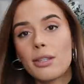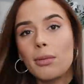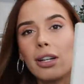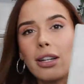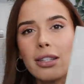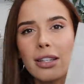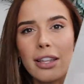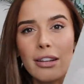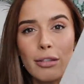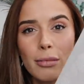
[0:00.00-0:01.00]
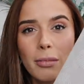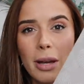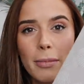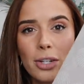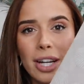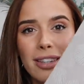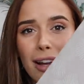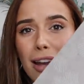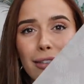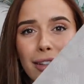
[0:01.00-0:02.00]
This one is, I think from Paperchase.
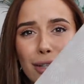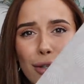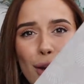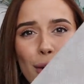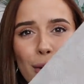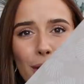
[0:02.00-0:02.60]
I love it, it's so